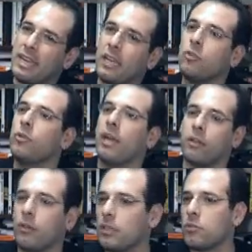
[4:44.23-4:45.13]
can do
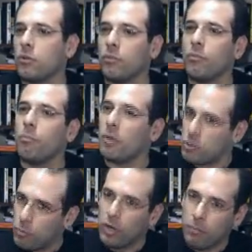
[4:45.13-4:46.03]
that on its own
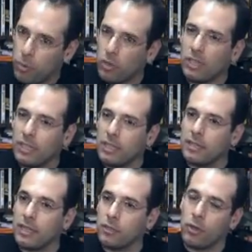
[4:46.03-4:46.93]
much more important
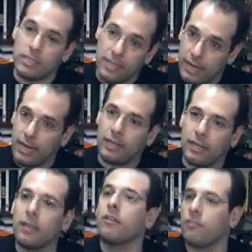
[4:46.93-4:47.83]
than US
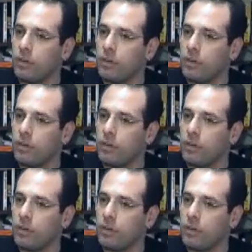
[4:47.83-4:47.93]
directly.